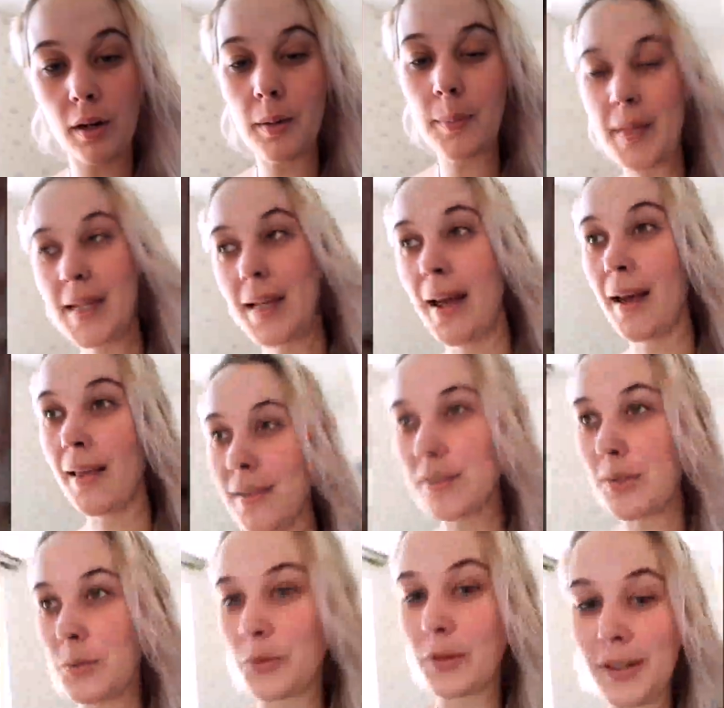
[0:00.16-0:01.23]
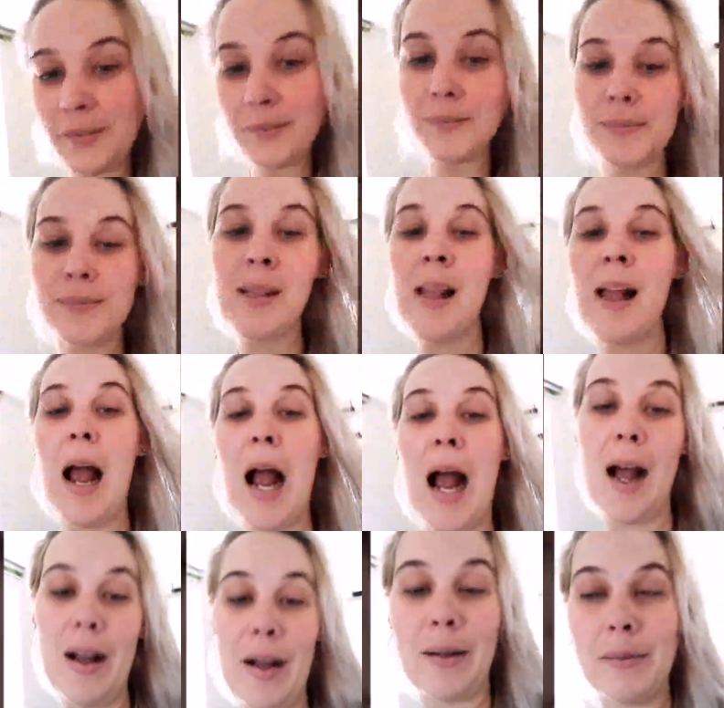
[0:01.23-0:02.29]
got up at 9 this morning.
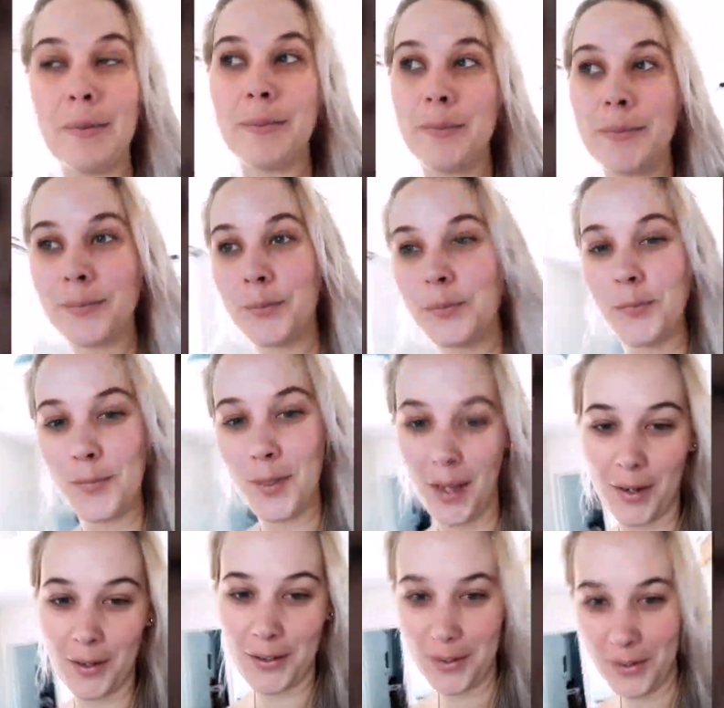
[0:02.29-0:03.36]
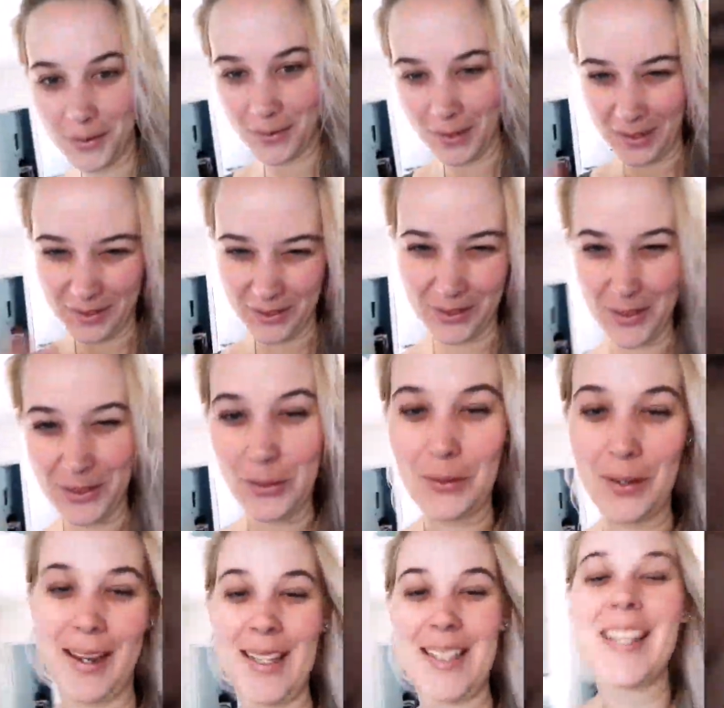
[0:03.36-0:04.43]
Um, I couldn't quite do
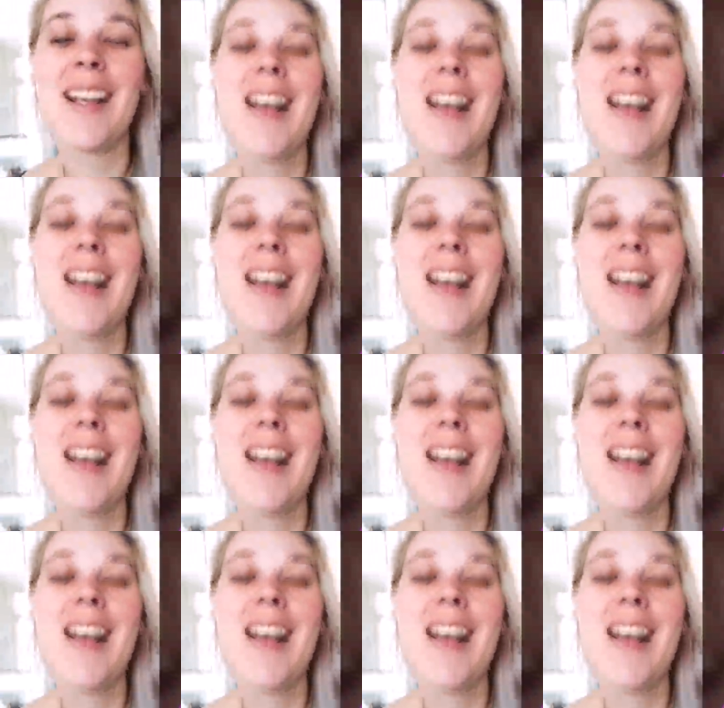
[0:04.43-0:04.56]
8.